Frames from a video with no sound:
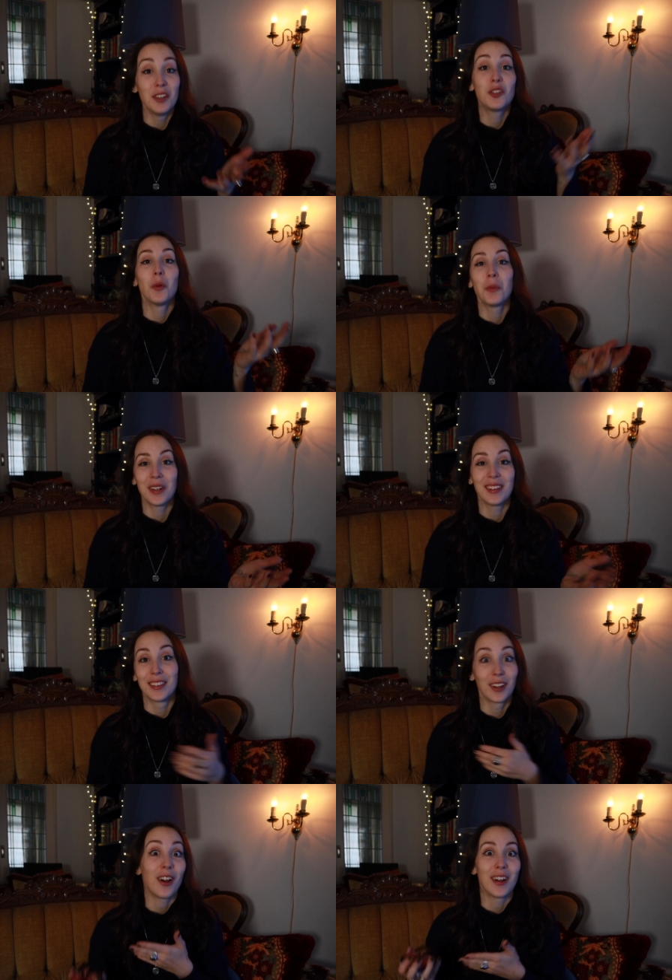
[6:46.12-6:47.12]
Interpret
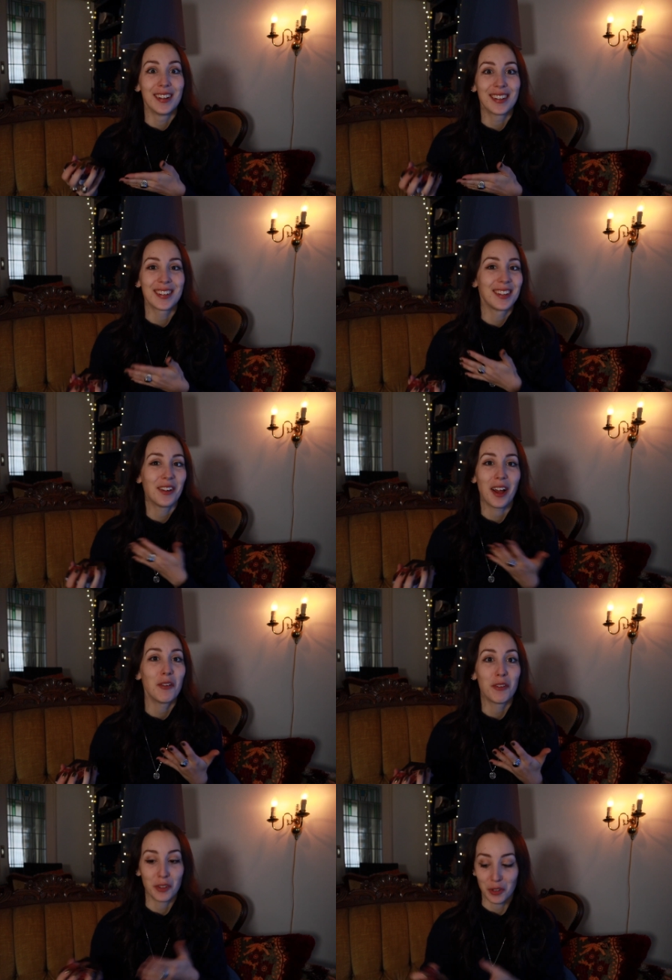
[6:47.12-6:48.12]
the cards
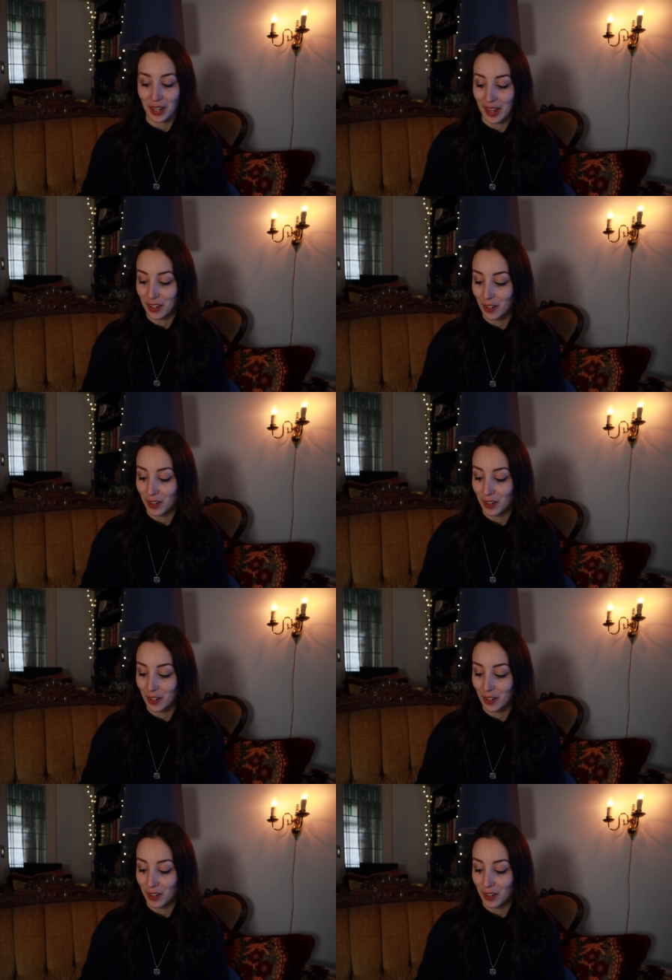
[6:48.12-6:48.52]
however you like.